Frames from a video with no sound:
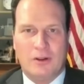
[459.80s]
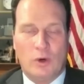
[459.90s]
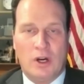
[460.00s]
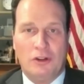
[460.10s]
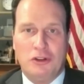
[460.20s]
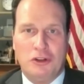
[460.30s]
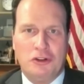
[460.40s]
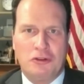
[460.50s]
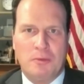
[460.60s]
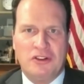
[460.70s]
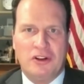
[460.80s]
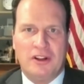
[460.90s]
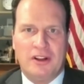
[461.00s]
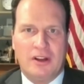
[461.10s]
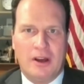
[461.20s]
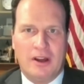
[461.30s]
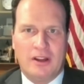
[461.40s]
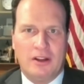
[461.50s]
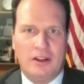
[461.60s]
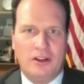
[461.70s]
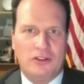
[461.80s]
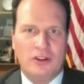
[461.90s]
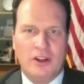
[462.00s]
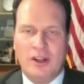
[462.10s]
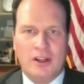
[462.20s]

Well, you just mentioned it. It's